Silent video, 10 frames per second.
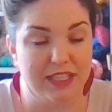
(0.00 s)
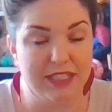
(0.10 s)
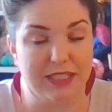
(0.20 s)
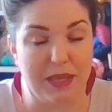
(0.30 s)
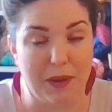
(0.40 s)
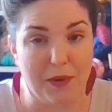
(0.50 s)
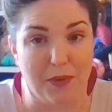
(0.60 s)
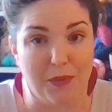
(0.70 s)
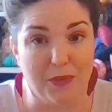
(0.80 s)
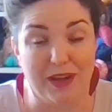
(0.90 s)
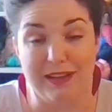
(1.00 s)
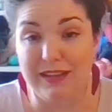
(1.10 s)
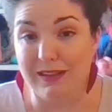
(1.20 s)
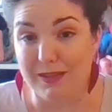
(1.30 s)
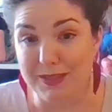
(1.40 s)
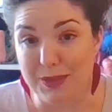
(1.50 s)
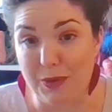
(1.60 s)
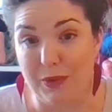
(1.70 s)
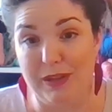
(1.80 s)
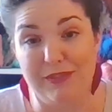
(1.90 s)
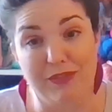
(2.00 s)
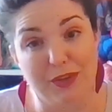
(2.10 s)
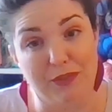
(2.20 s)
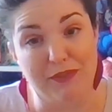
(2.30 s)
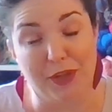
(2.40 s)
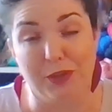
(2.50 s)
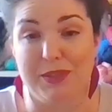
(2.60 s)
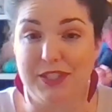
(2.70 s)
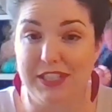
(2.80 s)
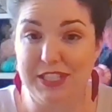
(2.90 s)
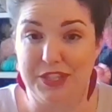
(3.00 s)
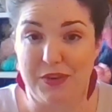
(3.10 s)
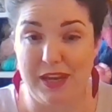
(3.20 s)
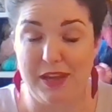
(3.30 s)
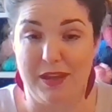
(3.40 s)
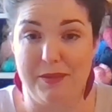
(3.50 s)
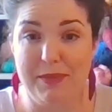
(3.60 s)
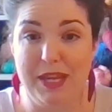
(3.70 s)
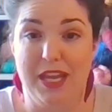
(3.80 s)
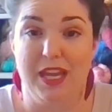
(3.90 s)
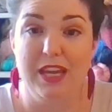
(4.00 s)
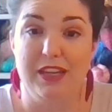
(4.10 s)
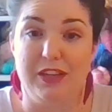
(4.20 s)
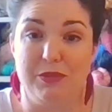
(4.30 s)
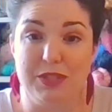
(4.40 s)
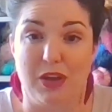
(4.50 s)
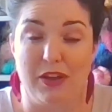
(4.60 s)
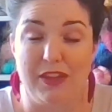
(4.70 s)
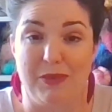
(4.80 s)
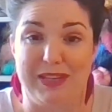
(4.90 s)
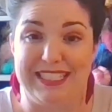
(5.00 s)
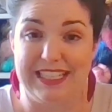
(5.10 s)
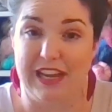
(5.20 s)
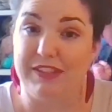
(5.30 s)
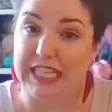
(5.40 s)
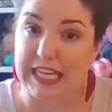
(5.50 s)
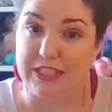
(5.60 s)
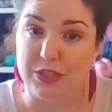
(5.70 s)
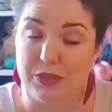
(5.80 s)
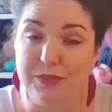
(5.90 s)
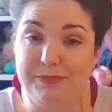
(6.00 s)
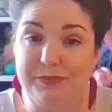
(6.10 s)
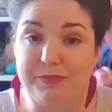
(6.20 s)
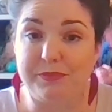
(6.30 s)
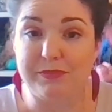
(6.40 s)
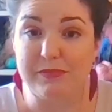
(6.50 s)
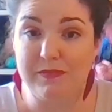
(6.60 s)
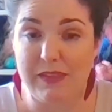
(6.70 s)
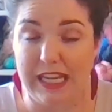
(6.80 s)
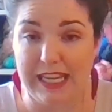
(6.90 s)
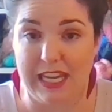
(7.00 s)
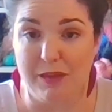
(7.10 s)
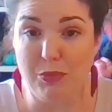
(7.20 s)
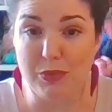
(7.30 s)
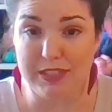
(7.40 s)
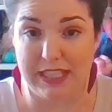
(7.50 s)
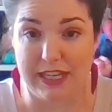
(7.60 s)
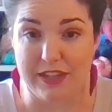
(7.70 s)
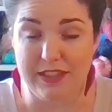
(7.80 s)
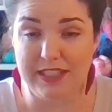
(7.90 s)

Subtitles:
So also, if you follow us on Instagram, you saw that we did have to cancel Camp Wool Slayers.